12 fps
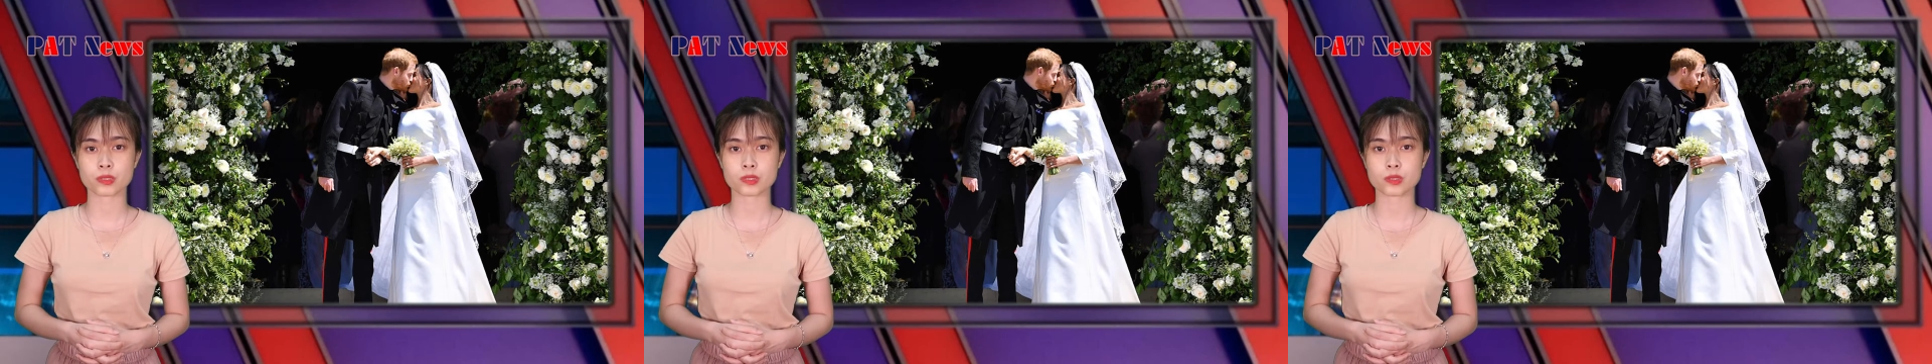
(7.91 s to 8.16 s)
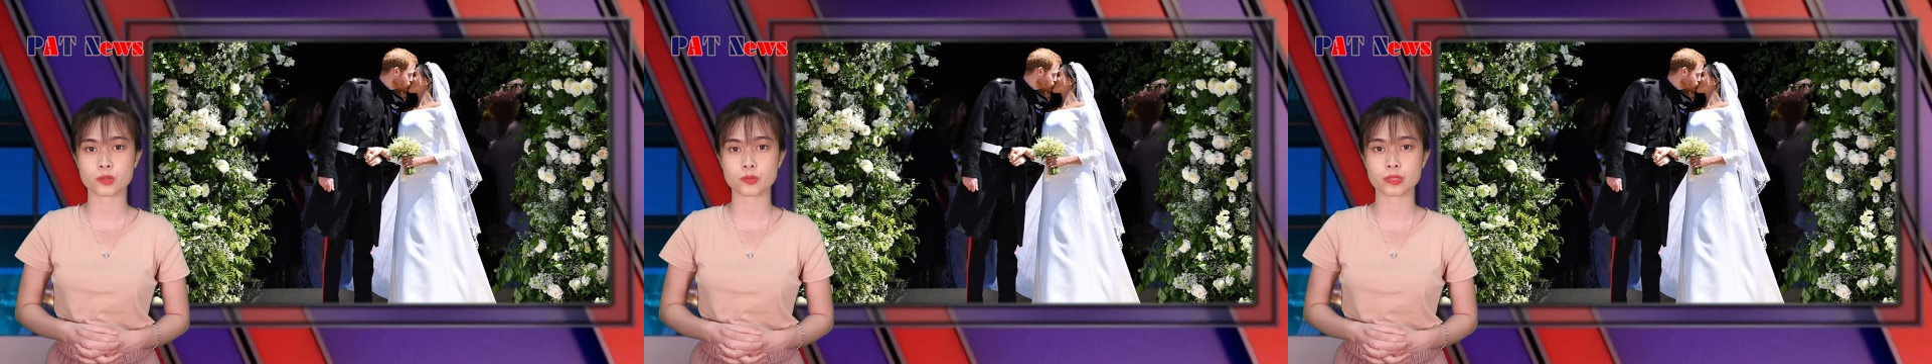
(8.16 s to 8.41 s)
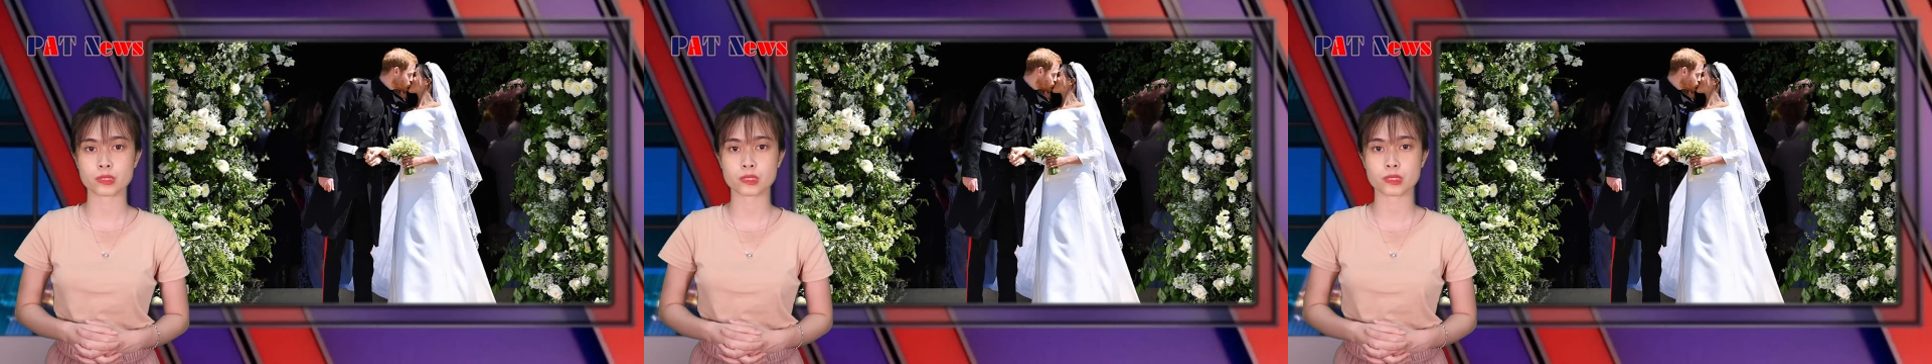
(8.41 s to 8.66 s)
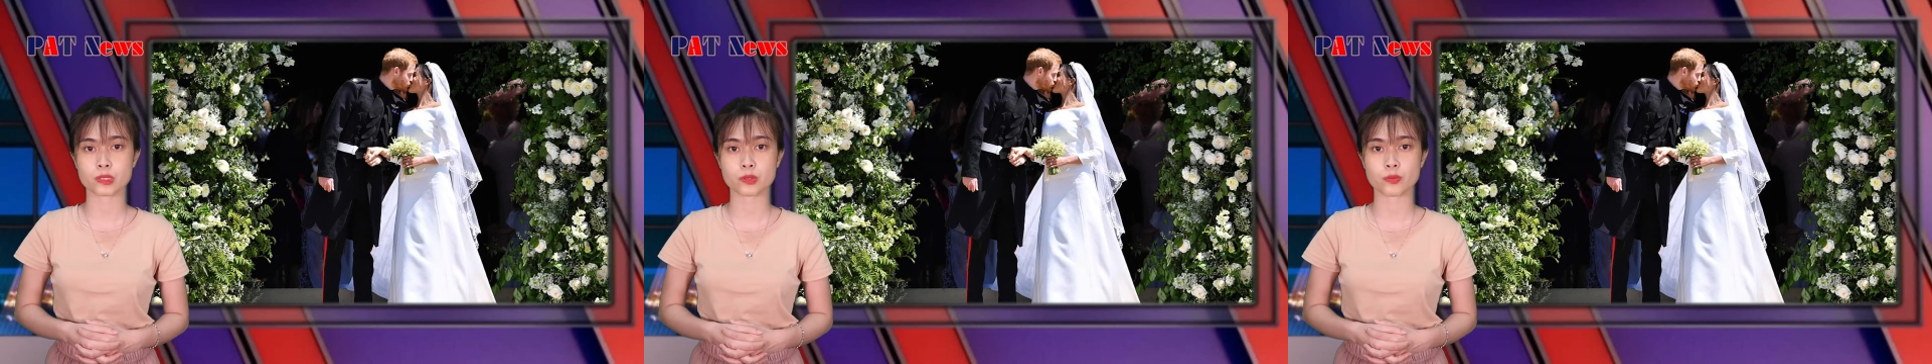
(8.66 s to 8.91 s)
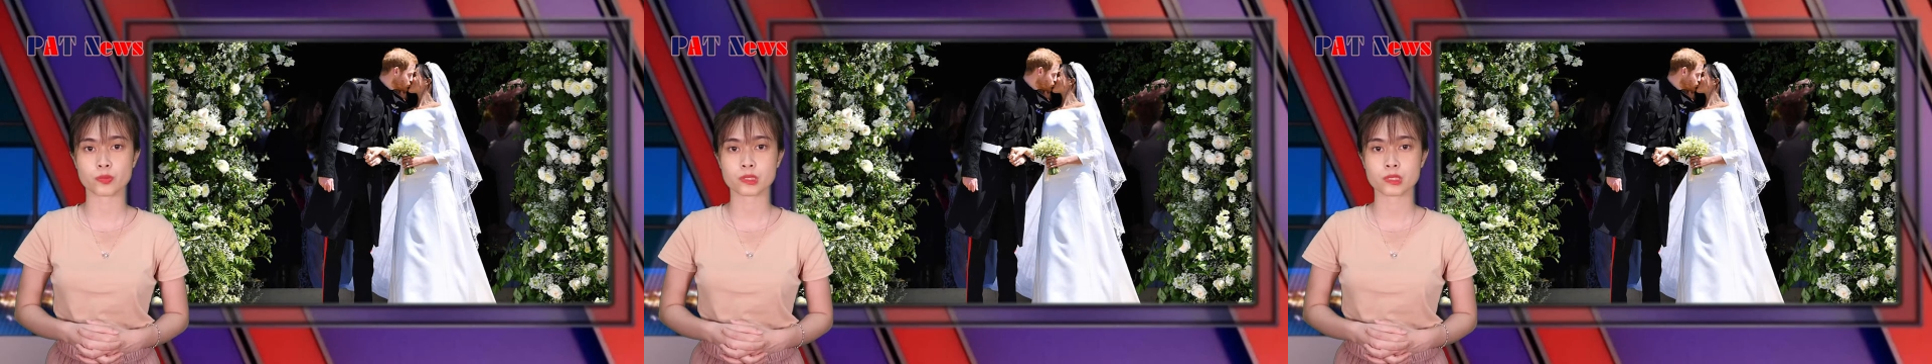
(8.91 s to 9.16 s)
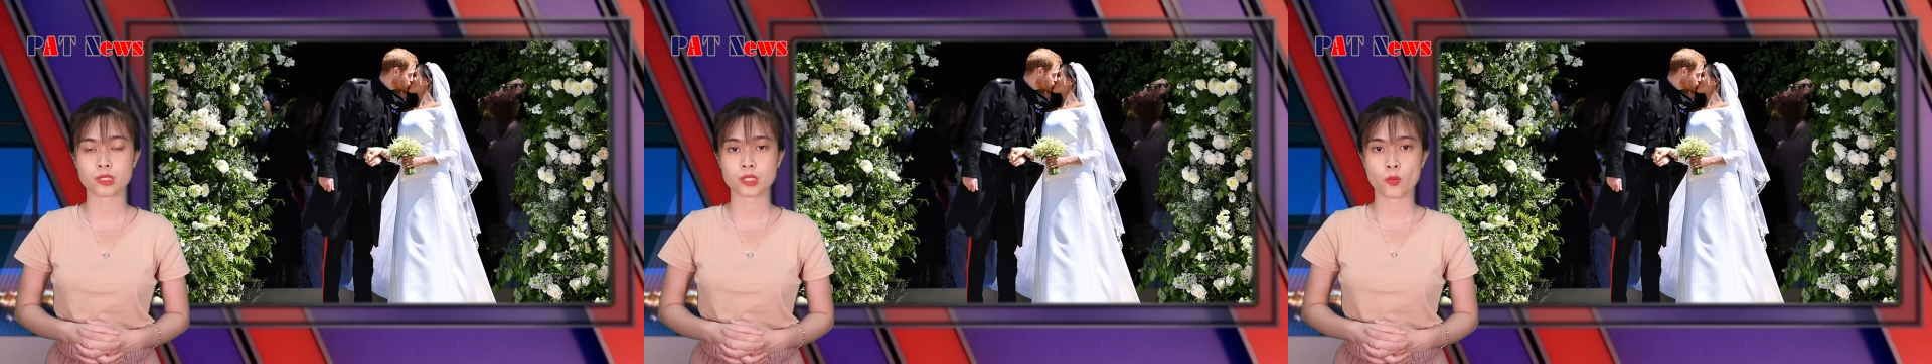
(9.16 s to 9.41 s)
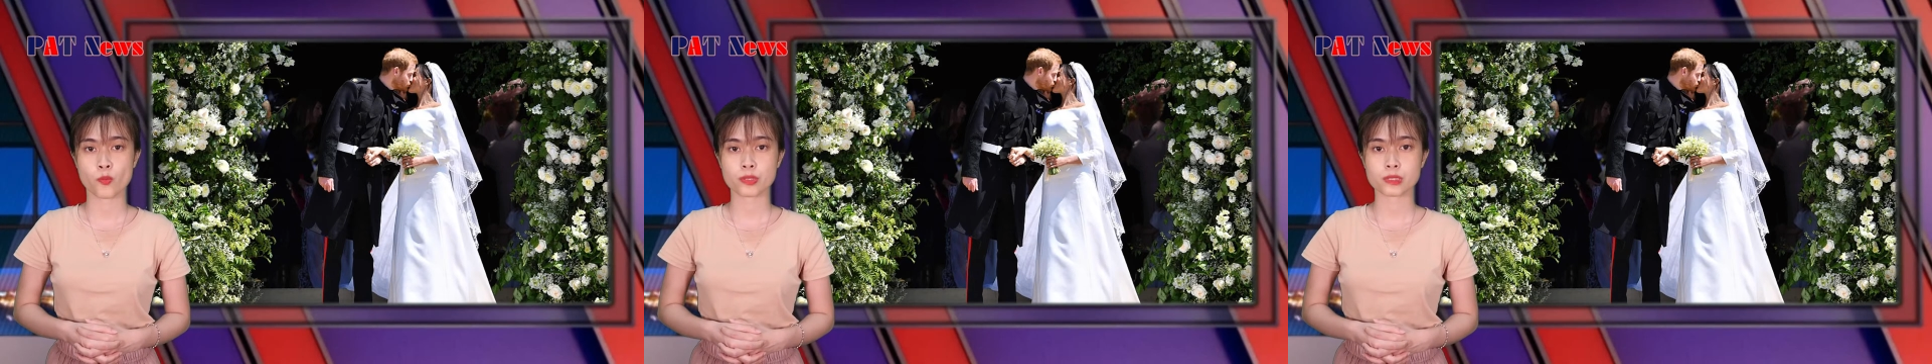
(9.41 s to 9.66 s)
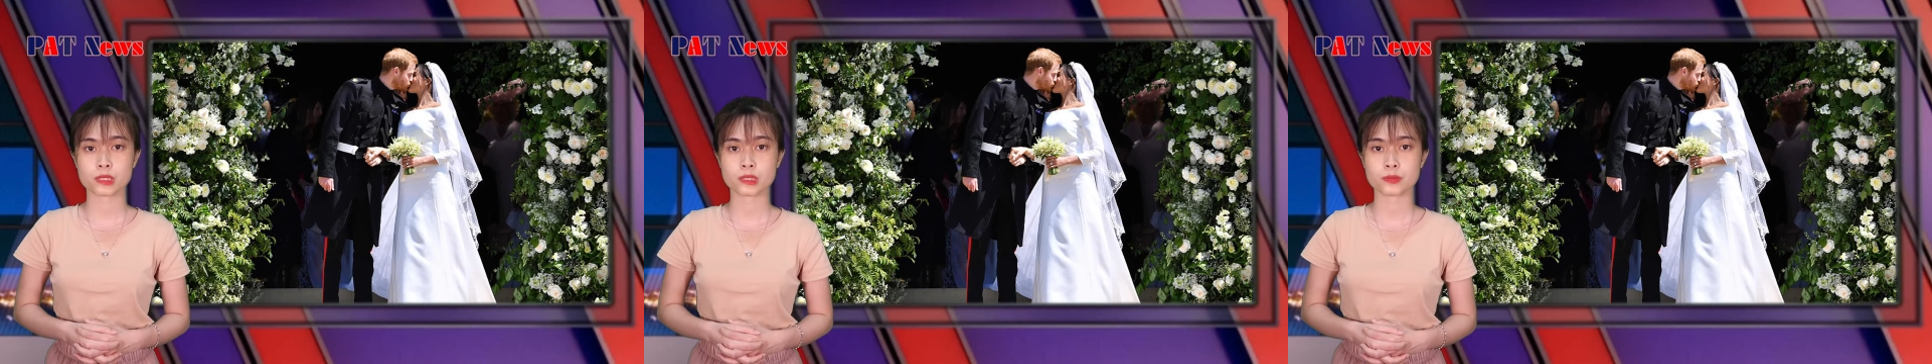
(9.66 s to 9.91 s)
to eat or their deeply ingrained
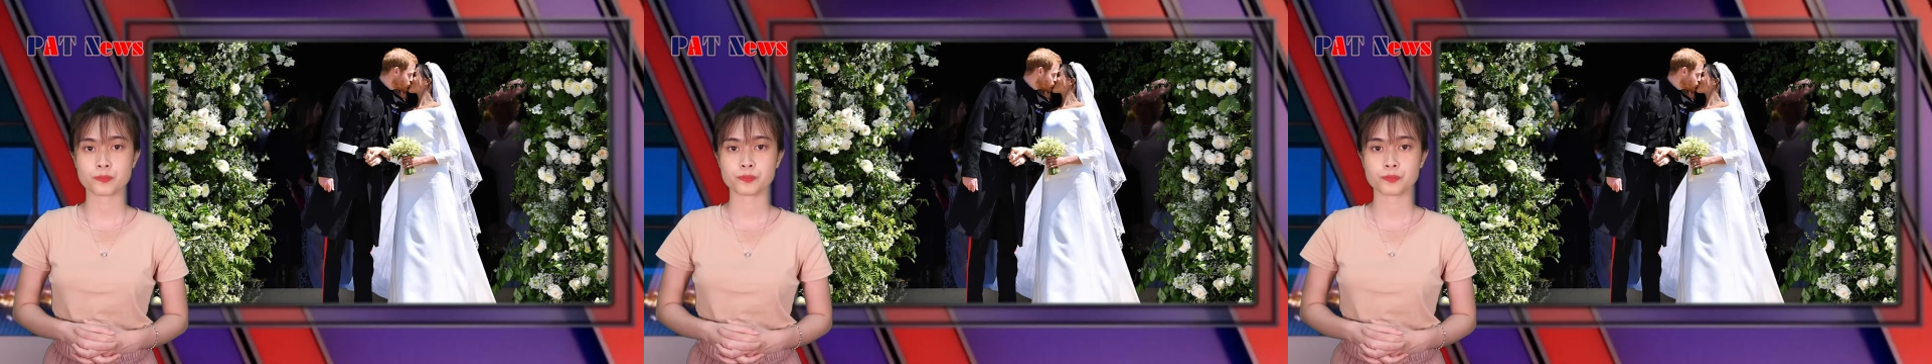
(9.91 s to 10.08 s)
values,